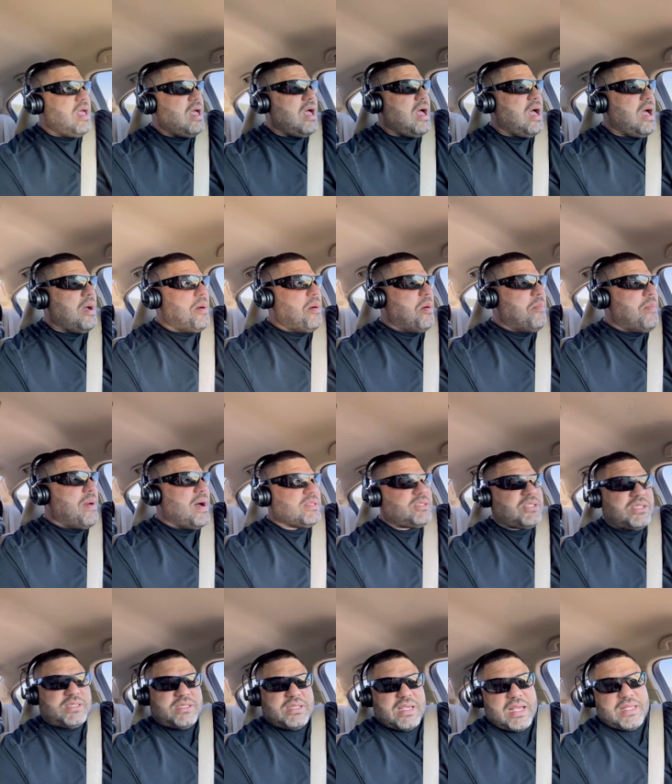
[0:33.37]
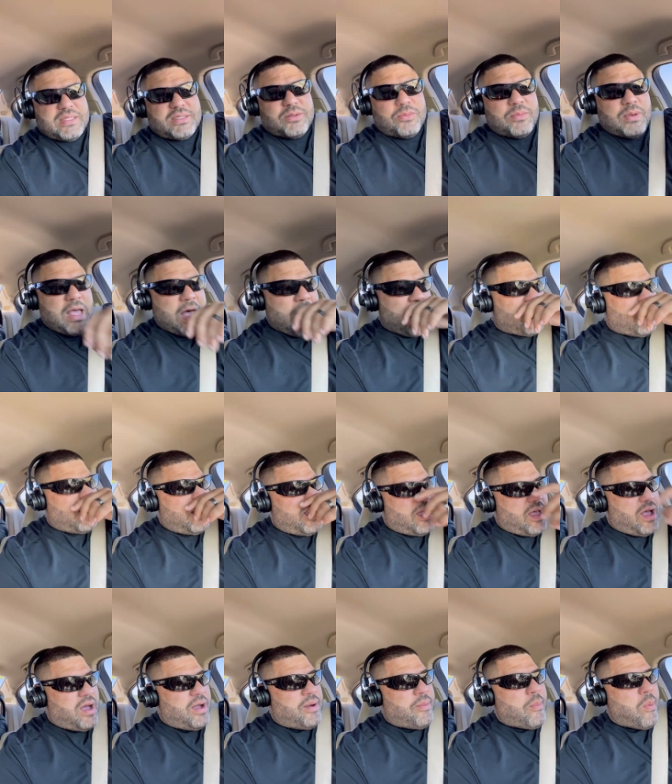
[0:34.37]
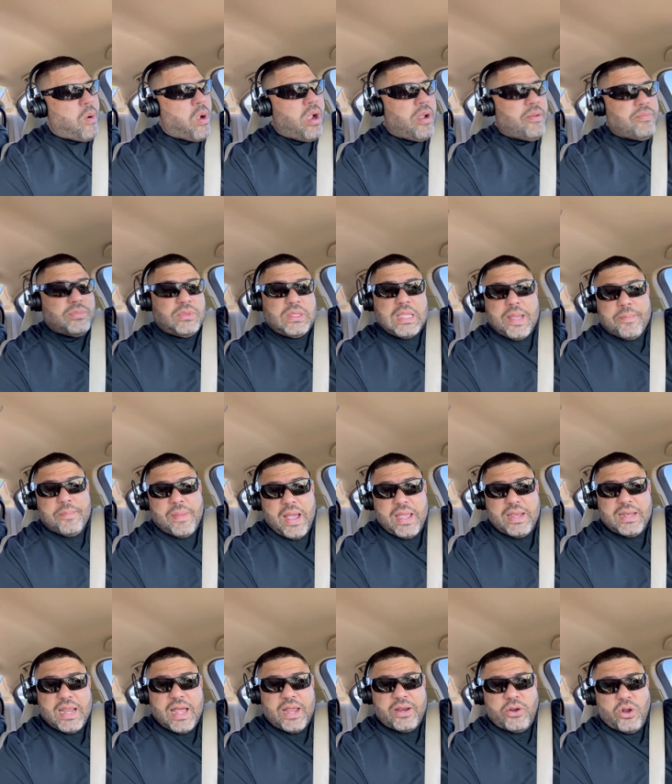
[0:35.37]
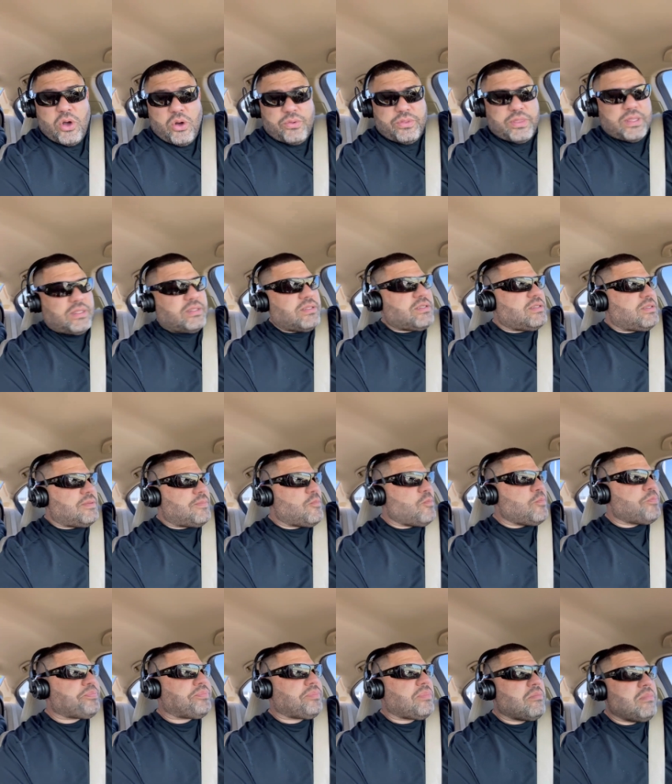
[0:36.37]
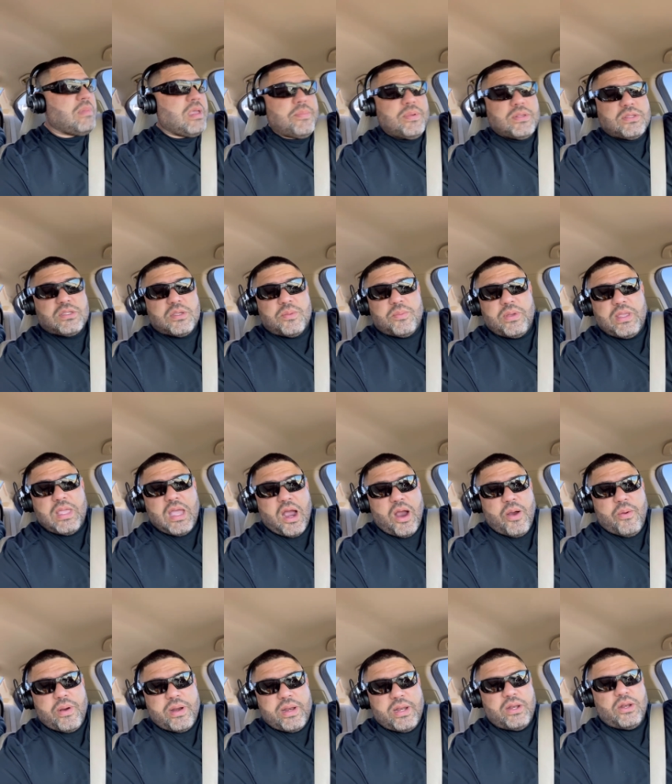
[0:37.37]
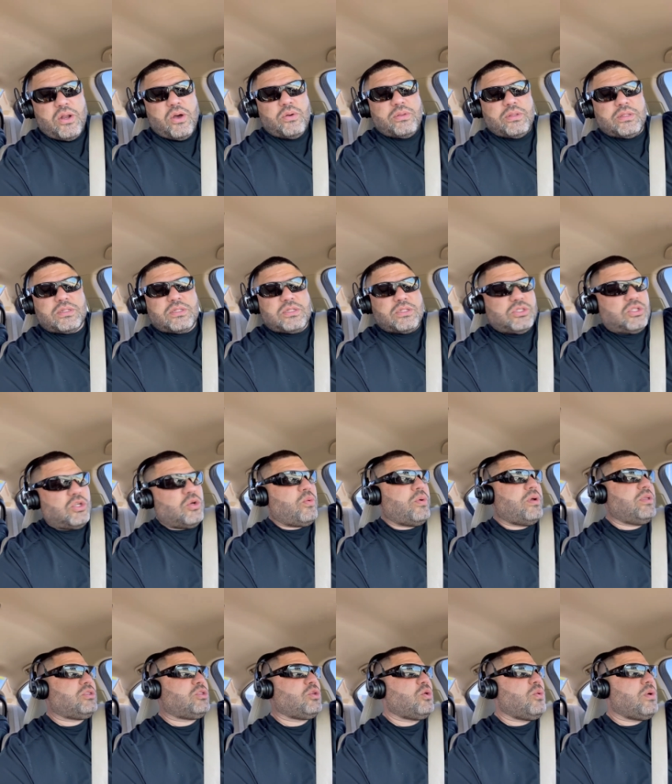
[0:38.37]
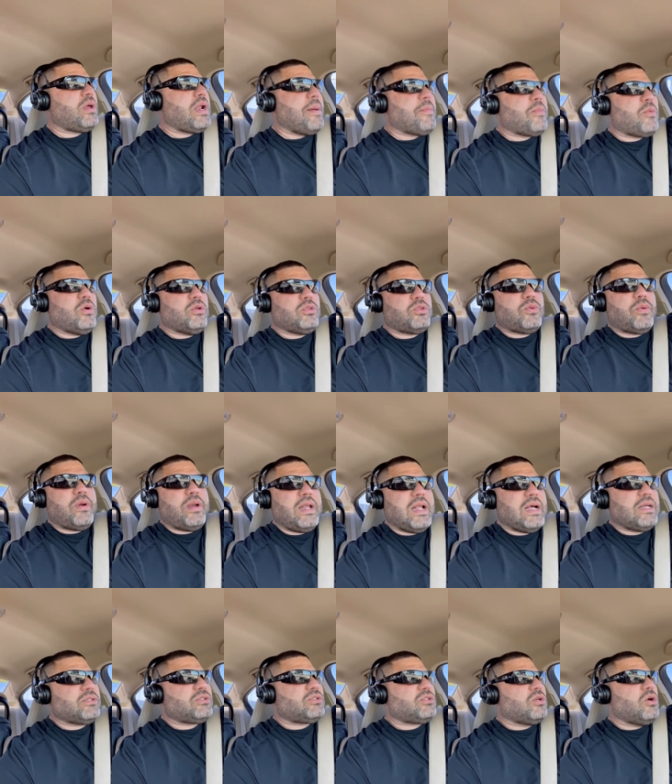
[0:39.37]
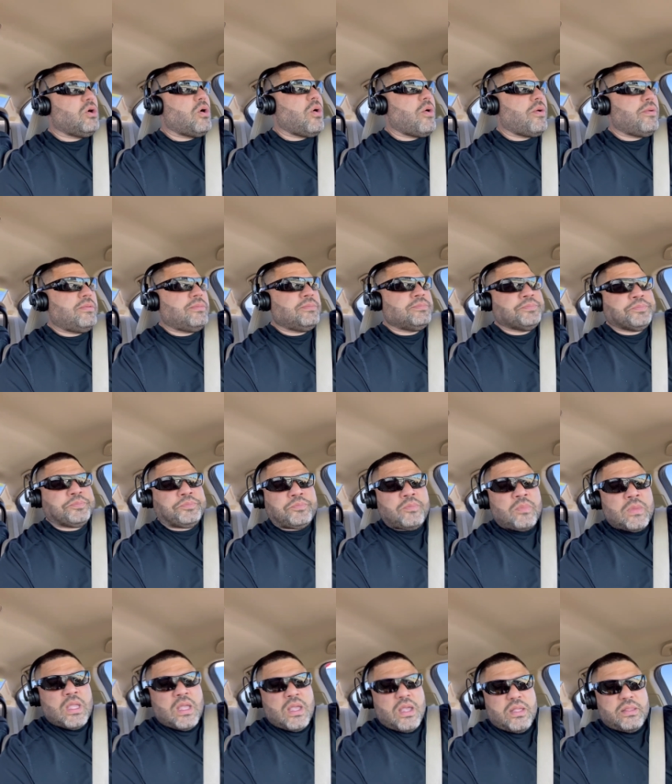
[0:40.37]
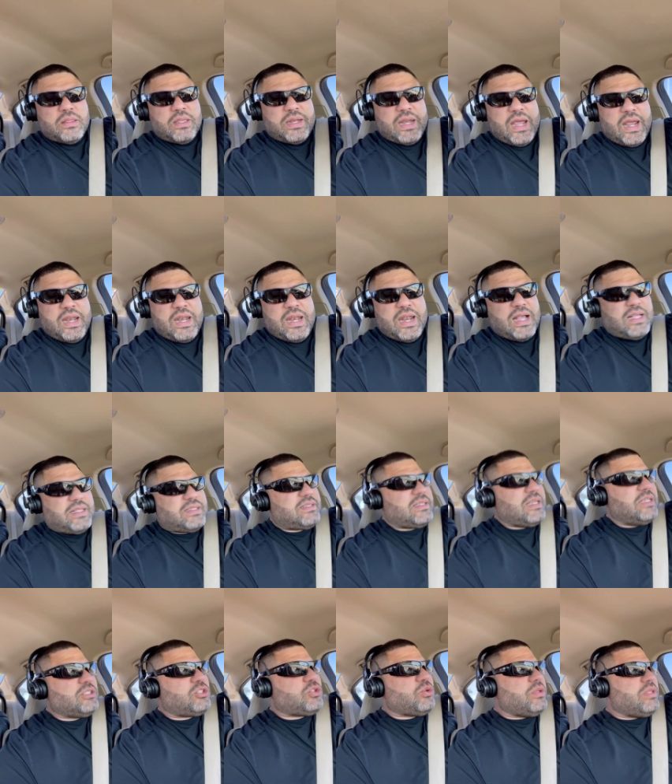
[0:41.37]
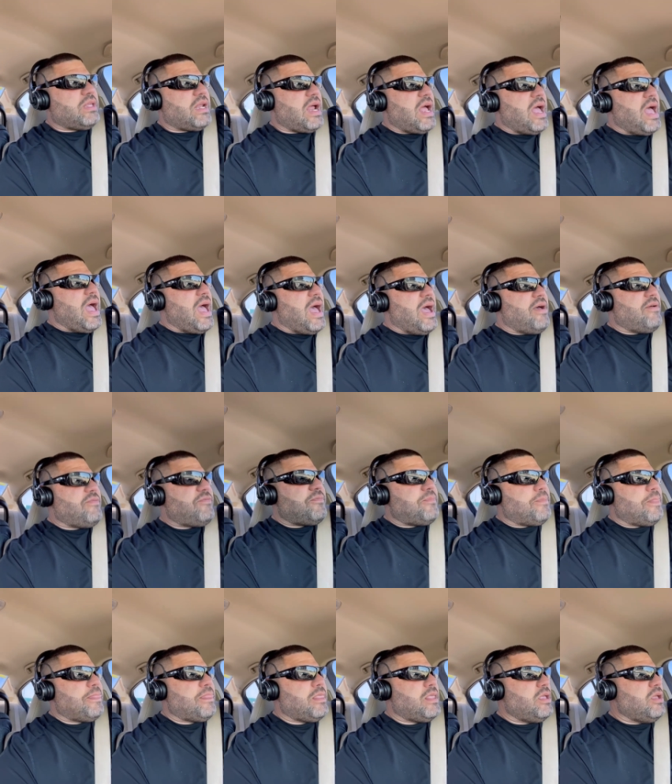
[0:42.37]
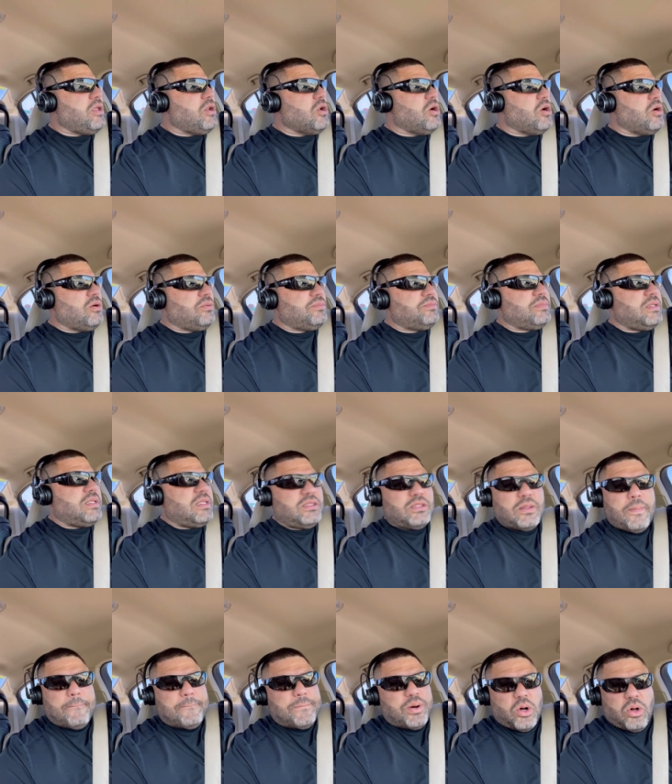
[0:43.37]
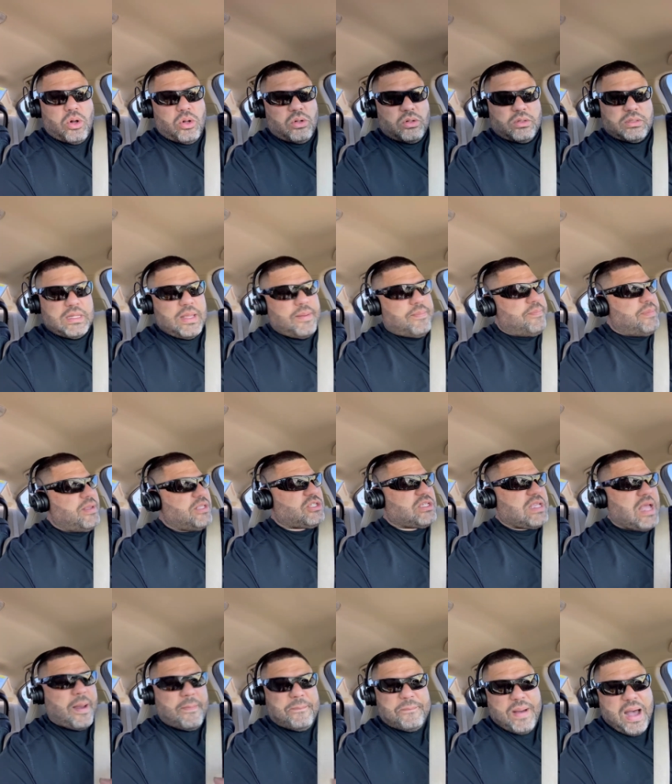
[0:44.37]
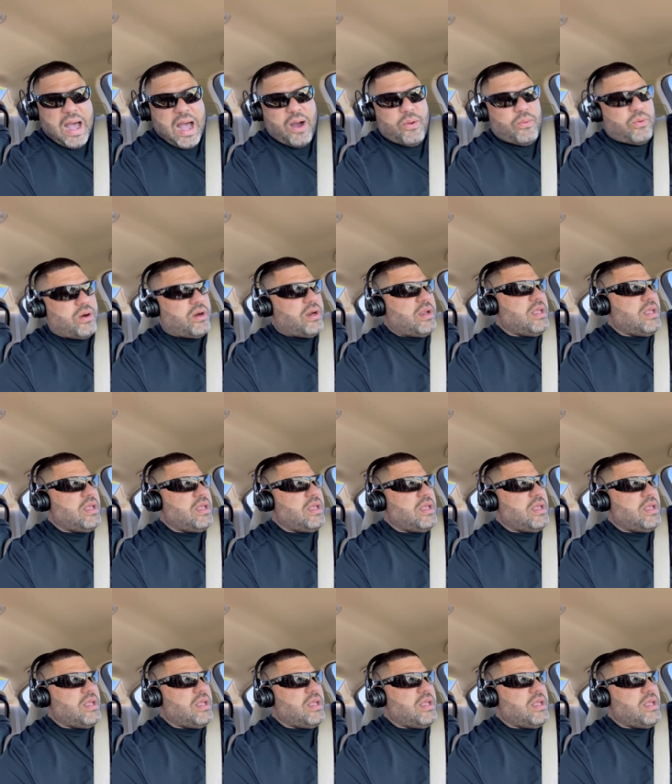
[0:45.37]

I'm about to shine some light on y'all that might not know this. Maybe some of y'all already know this because you went through what I'm going through right now. So the 99 Century that I have, you know, the Bull, that bitch got power.